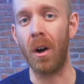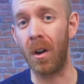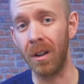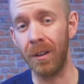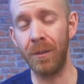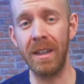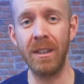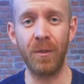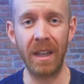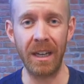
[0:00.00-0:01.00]
all of
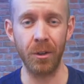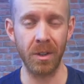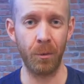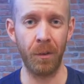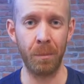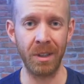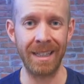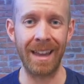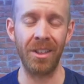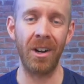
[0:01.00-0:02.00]
these videos that we've put
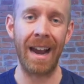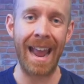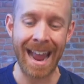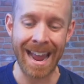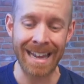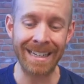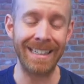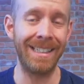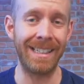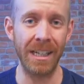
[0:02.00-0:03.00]
together and
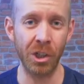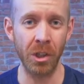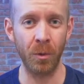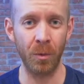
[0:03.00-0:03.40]
additional